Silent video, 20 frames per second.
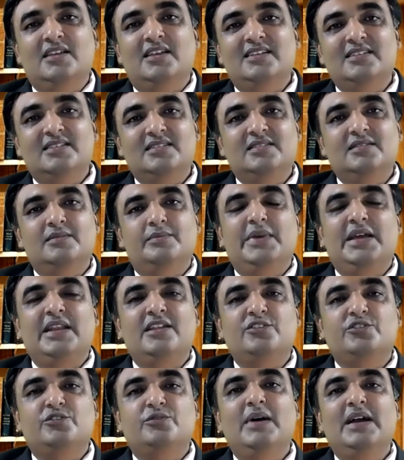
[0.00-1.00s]
is
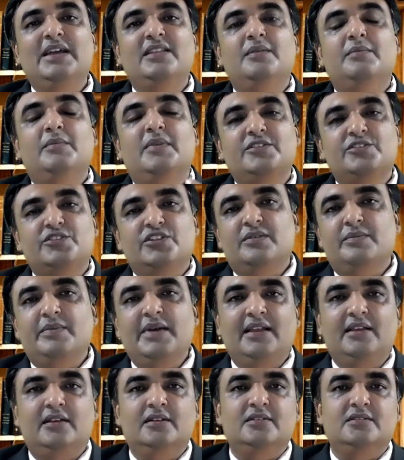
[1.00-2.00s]
managed by the merchant
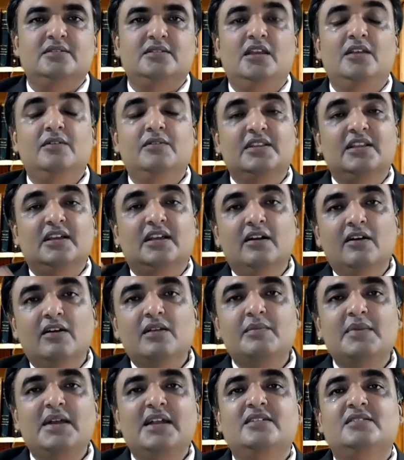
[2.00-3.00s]
bankers. Even the
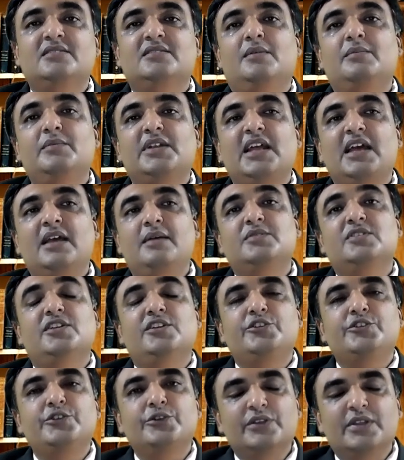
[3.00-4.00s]
government sometimes
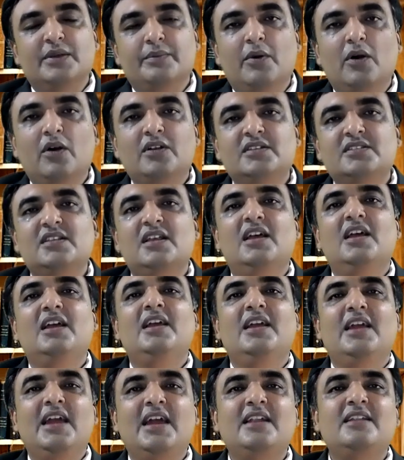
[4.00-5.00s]
issue the bonds
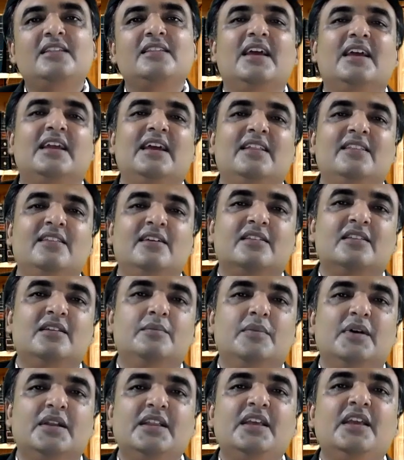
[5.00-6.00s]
and they gather the
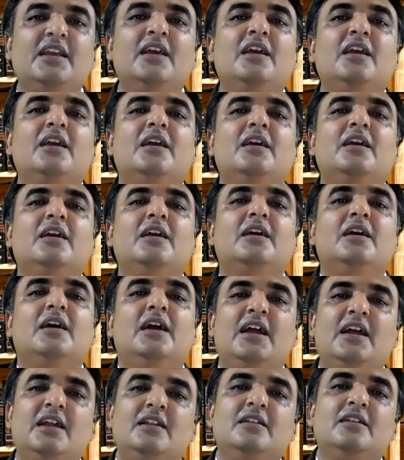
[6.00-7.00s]
money.
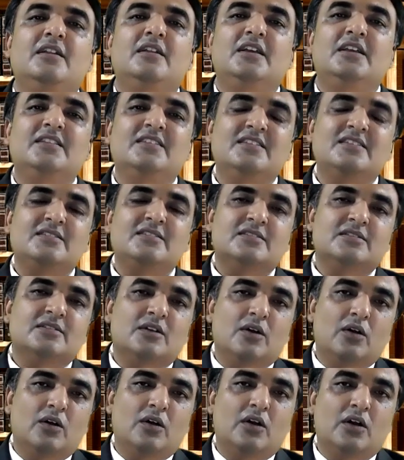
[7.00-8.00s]
And in this
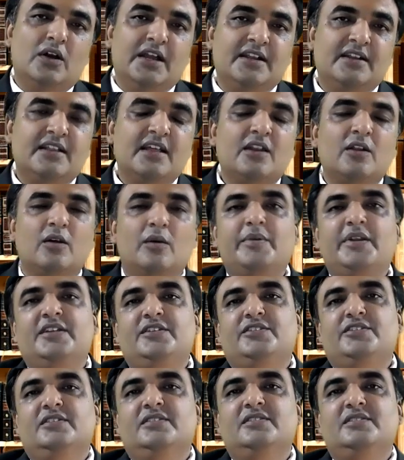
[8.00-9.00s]
entire
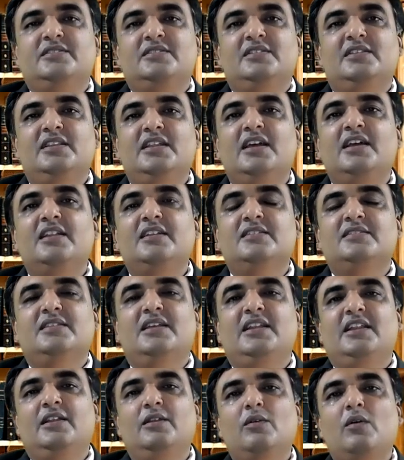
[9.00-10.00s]
operations, there is an
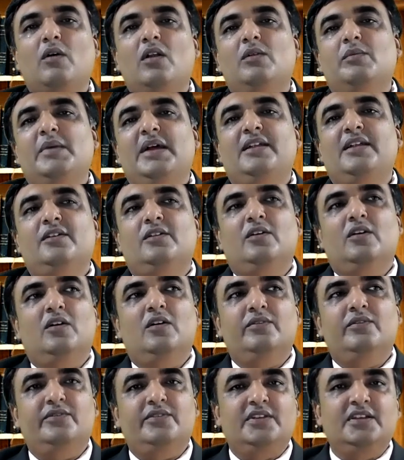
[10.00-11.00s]
involvement
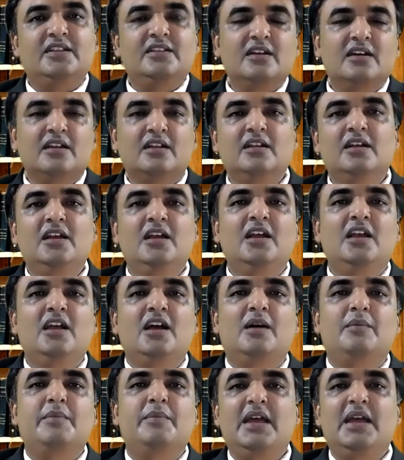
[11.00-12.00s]
of either
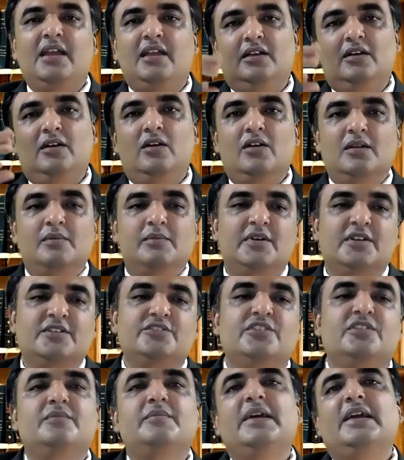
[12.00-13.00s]
a bank or a
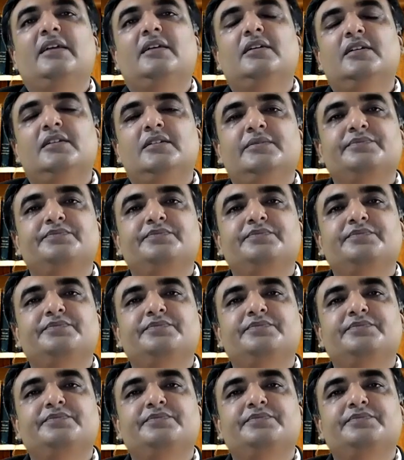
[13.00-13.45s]
merchant banker.